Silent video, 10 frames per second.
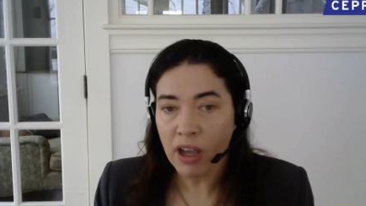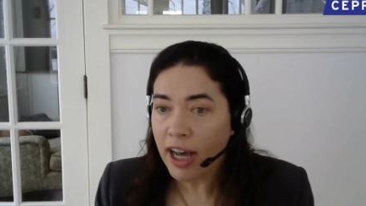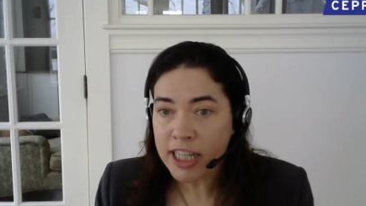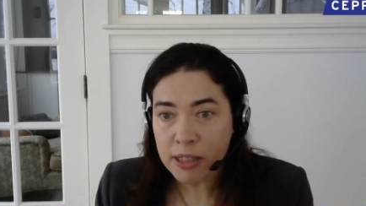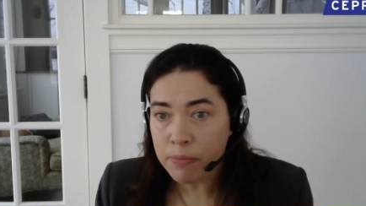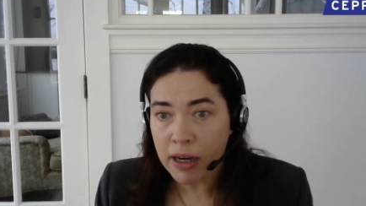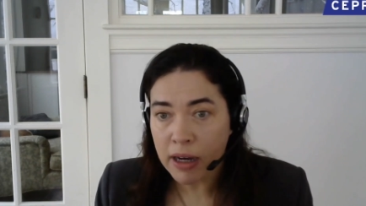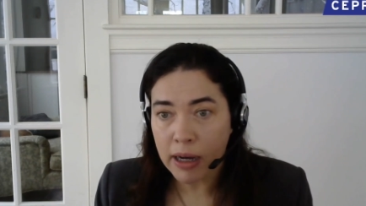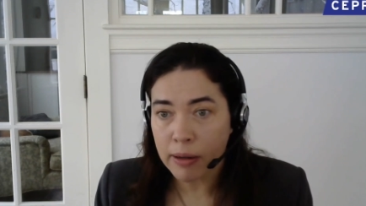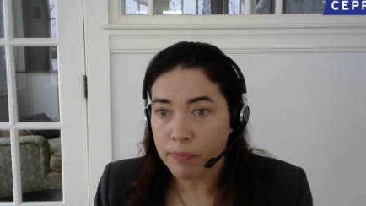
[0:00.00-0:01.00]

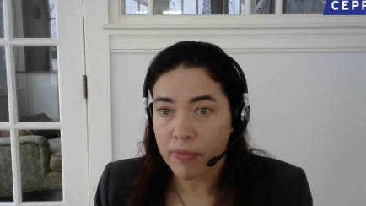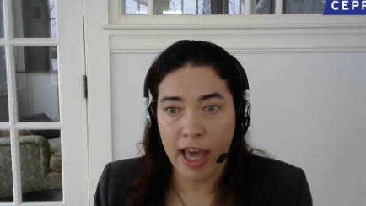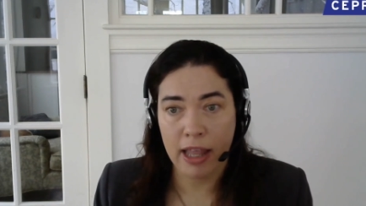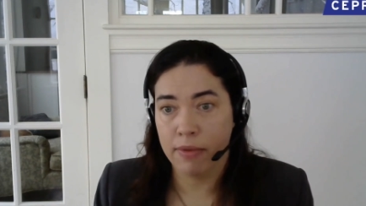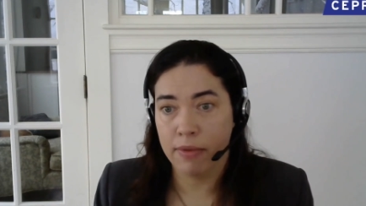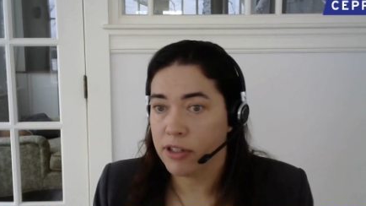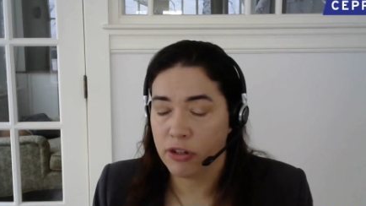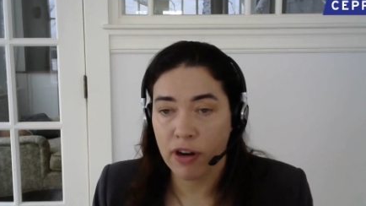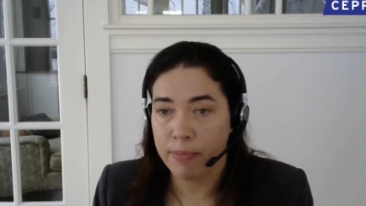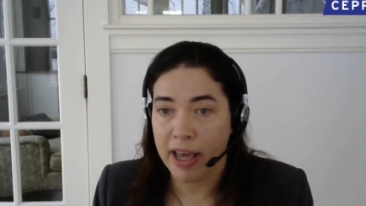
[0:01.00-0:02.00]
asthma and
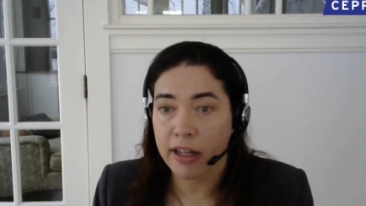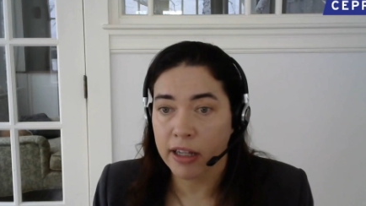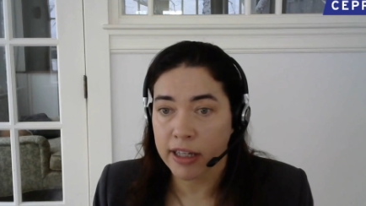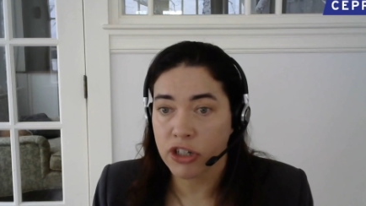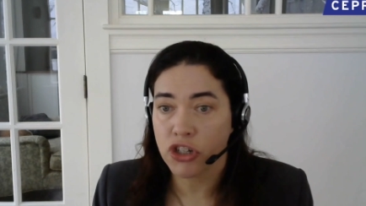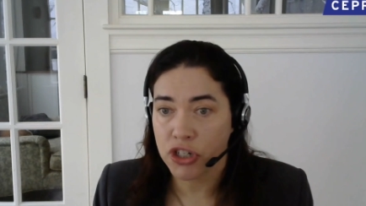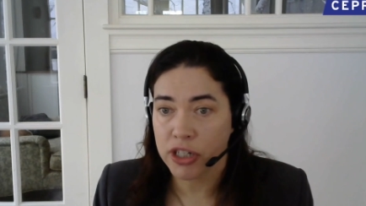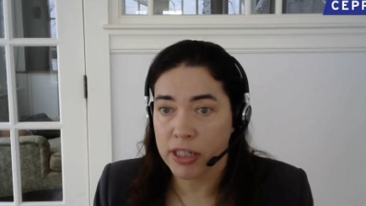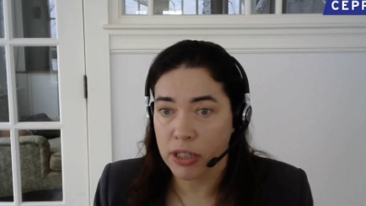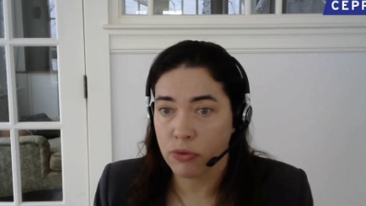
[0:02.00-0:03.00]
different medical
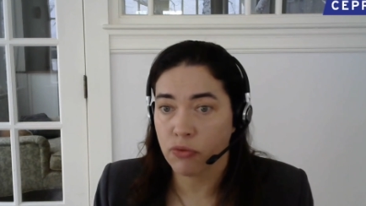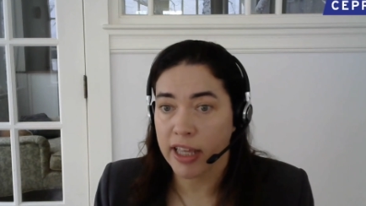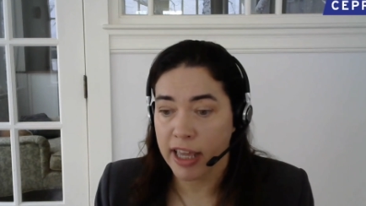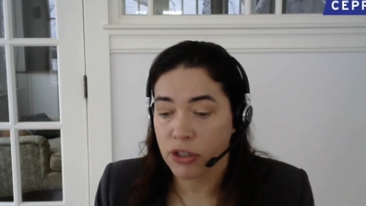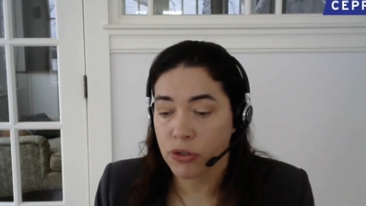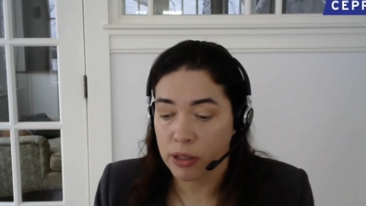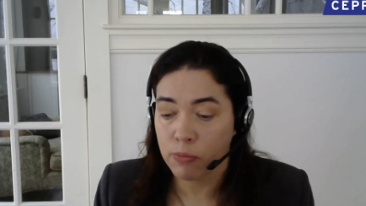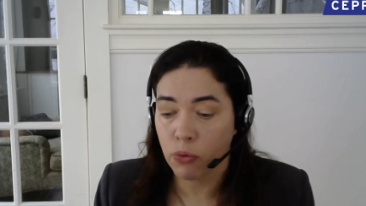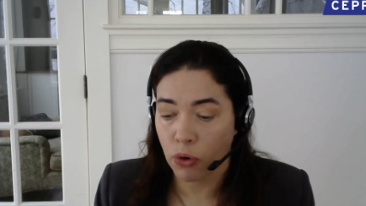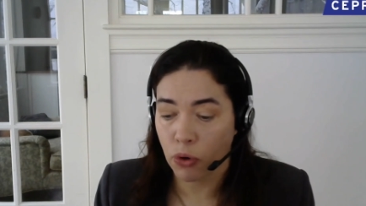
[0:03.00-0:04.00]
conditions related to the
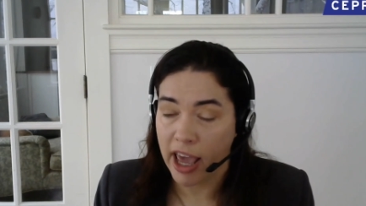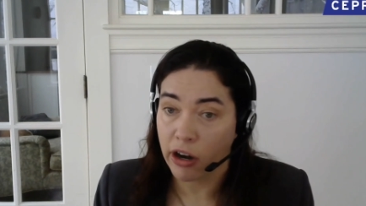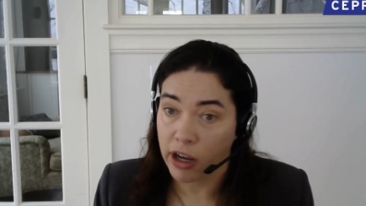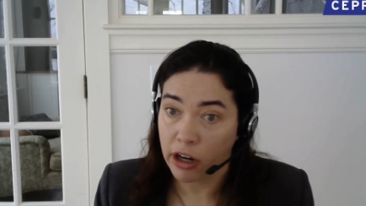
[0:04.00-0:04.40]
poor air,